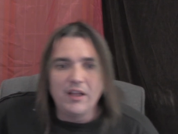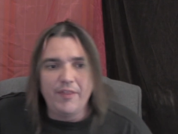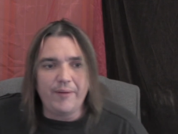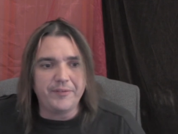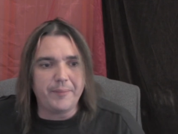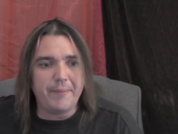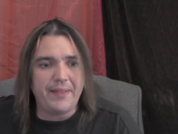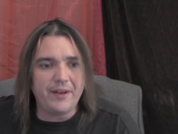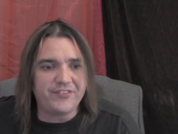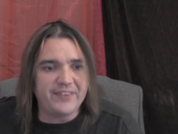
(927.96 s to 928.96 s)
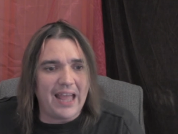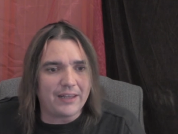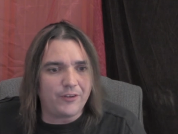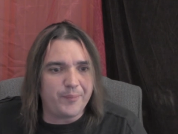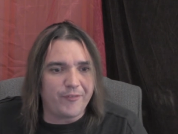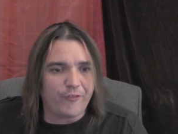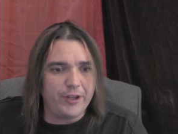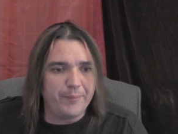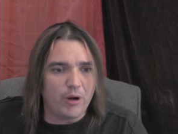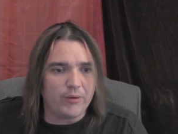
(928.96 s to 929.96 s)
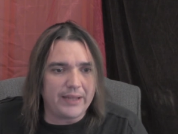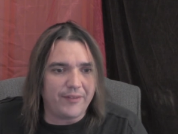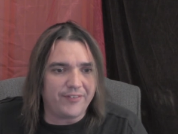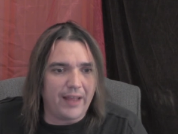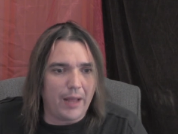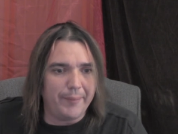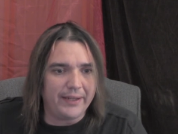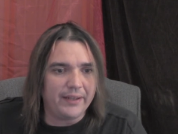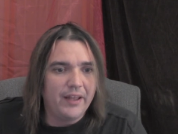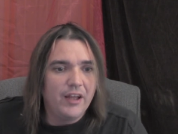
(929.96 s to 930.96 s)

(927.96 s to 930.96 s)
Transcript: There was a minute of silence before he broke down sobbing.